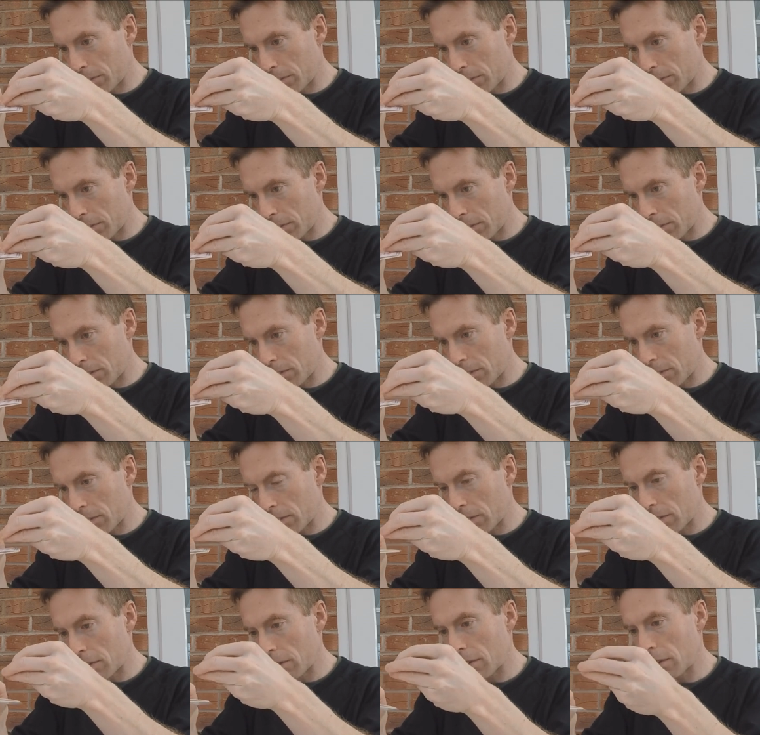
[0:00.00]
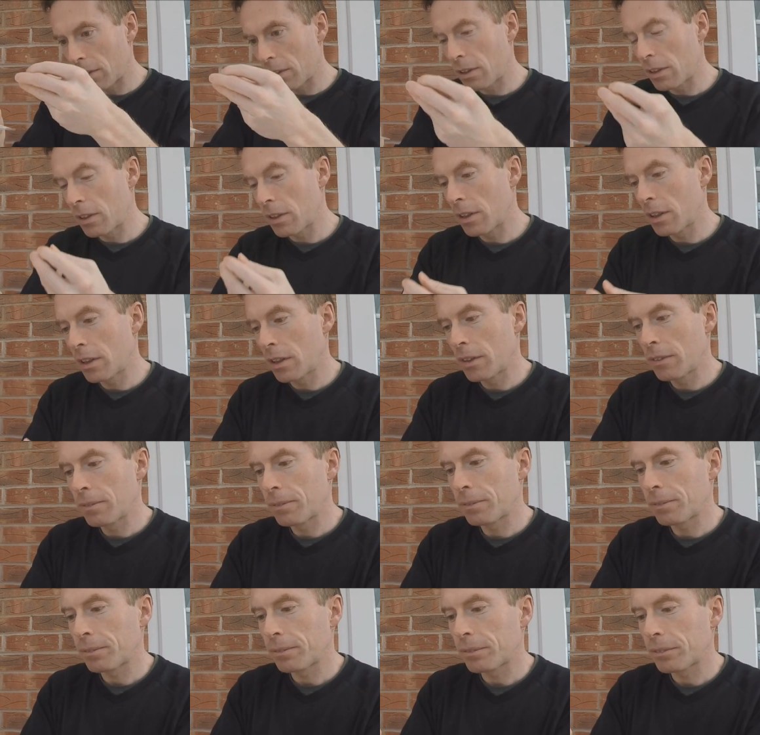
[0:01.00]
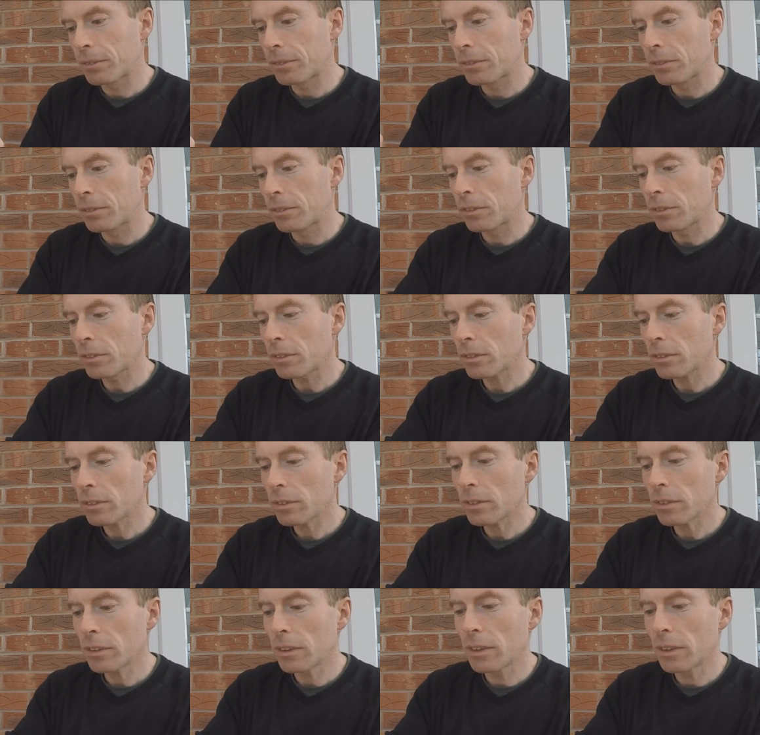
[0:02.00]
[no speech]